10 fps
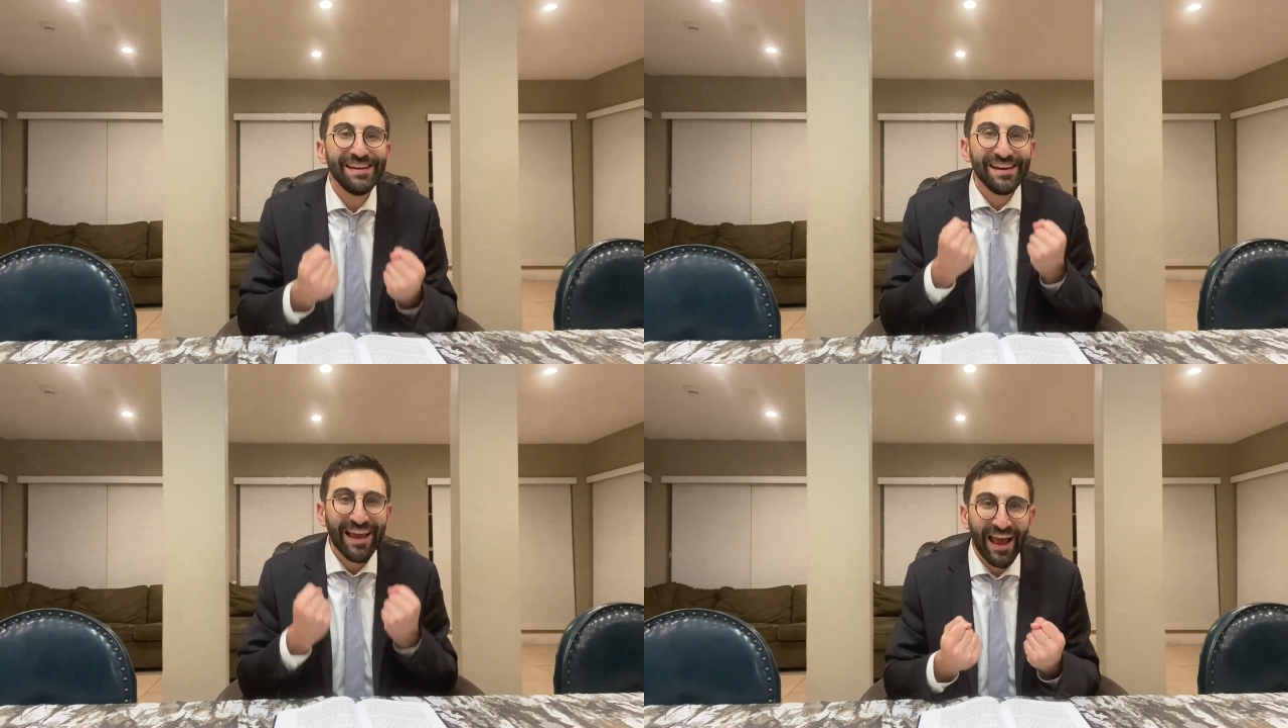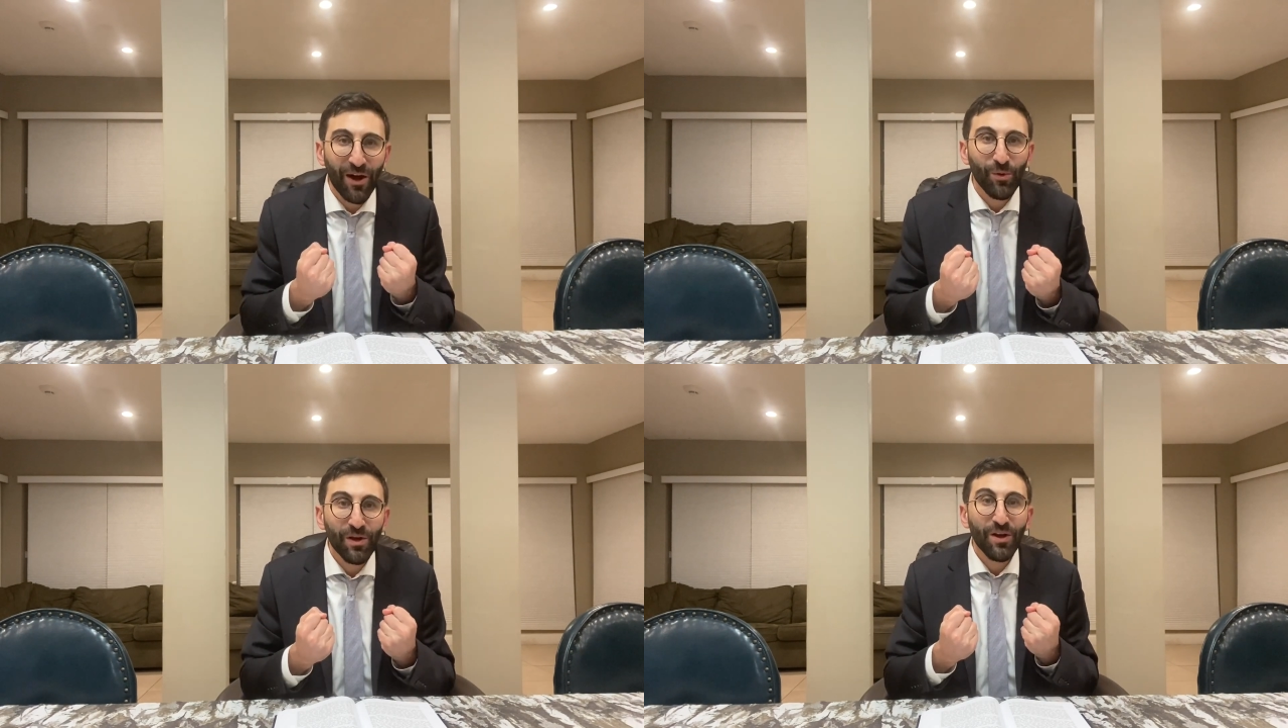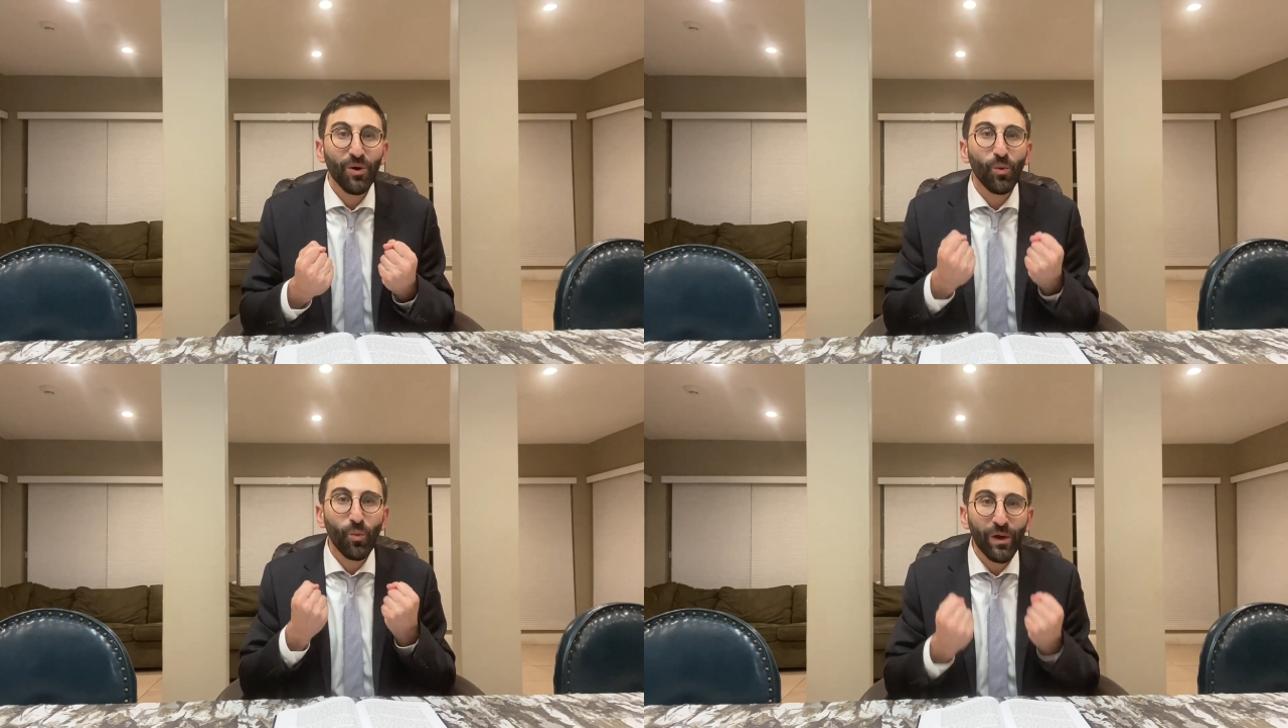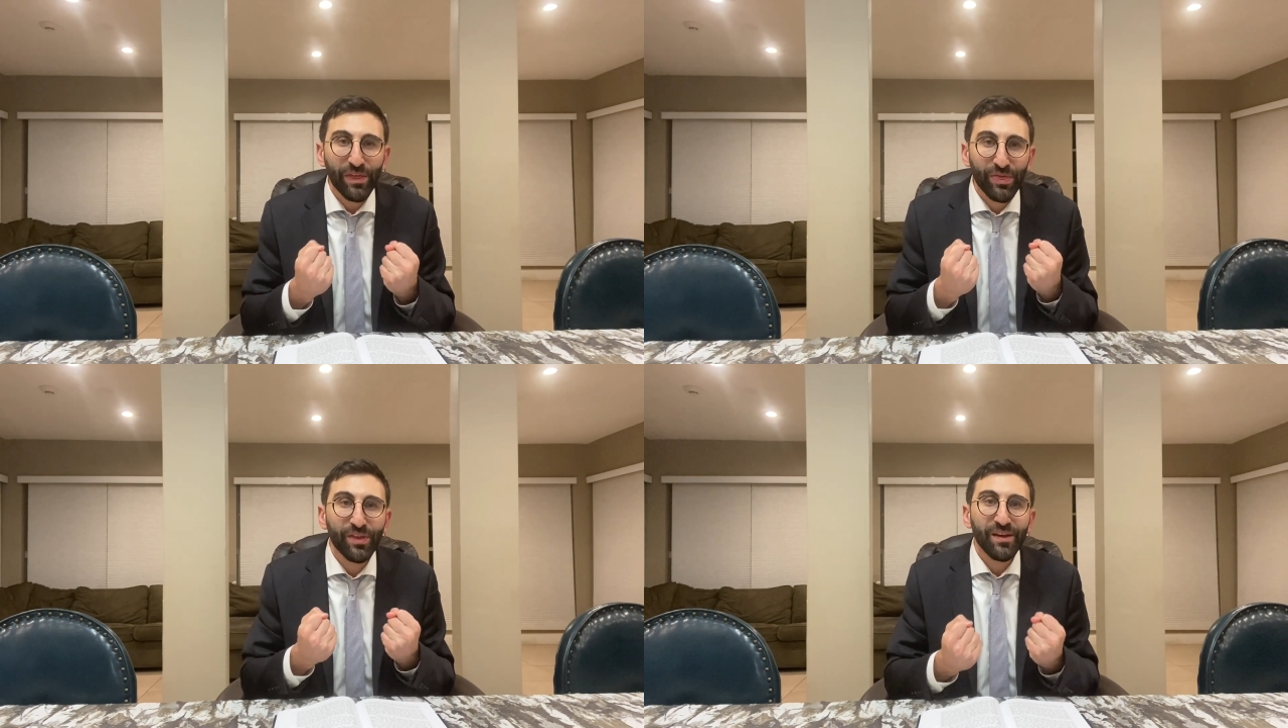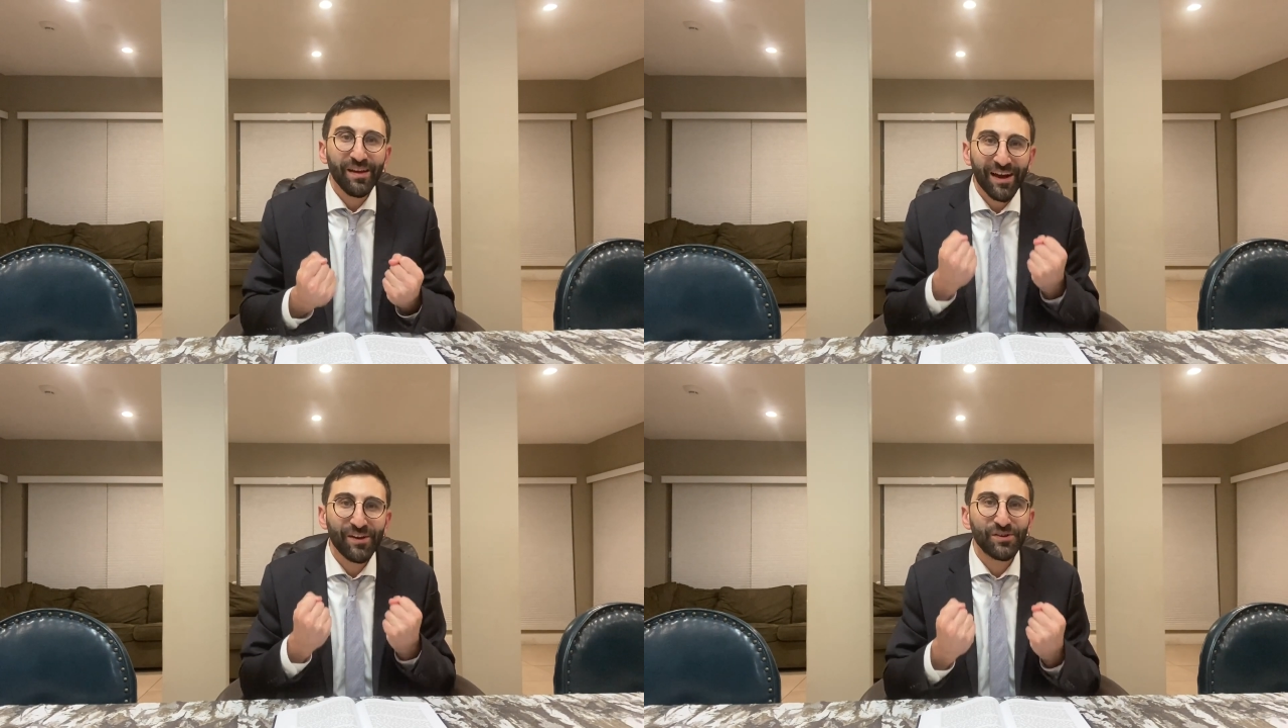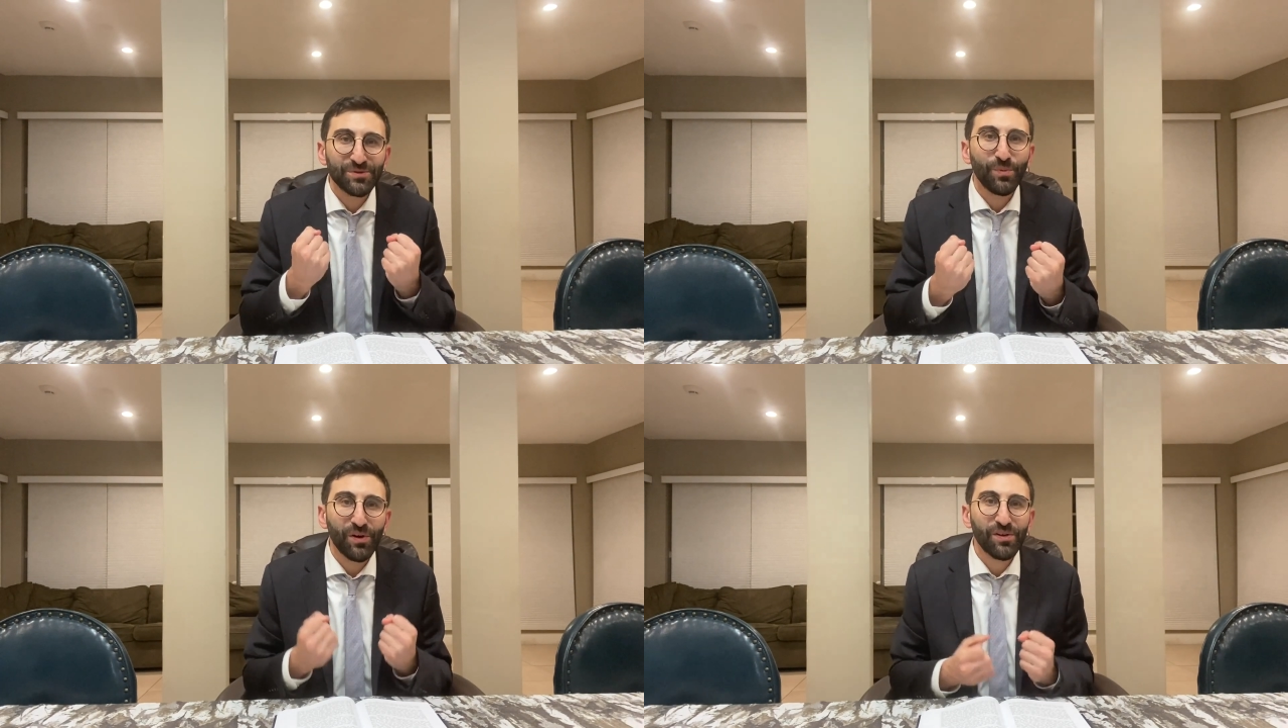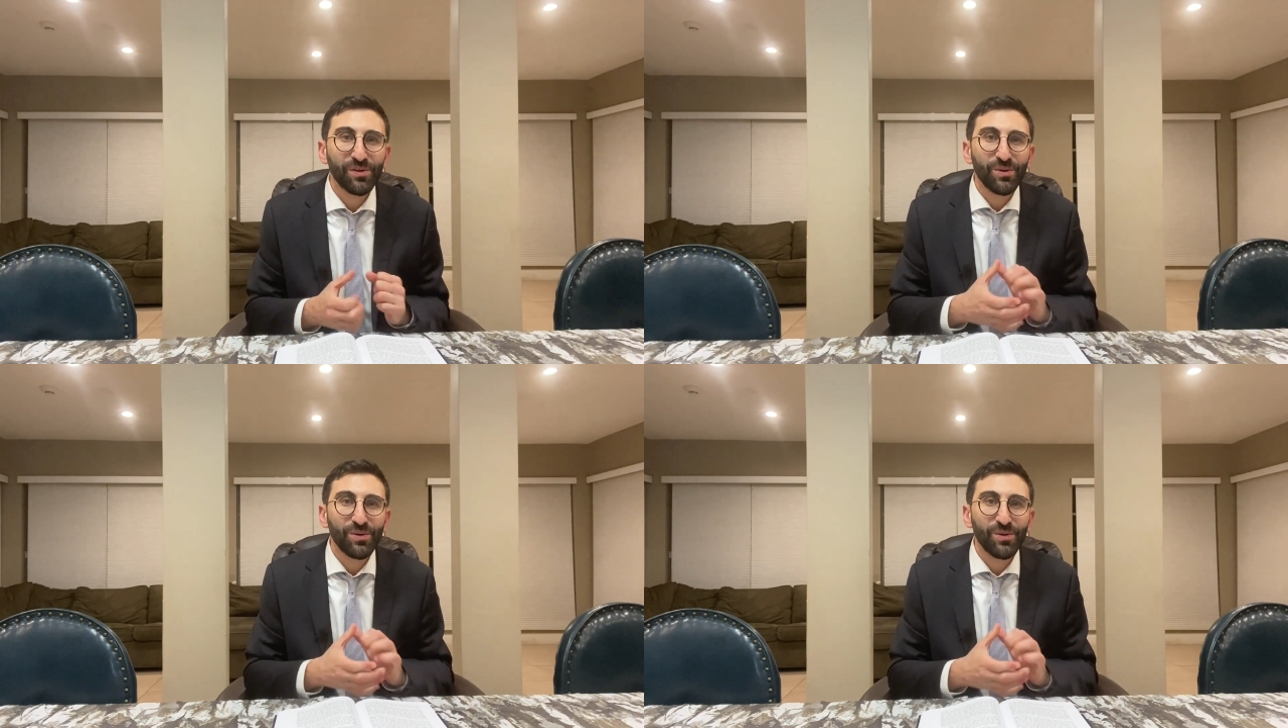now with HaKadosh Baruch Hu.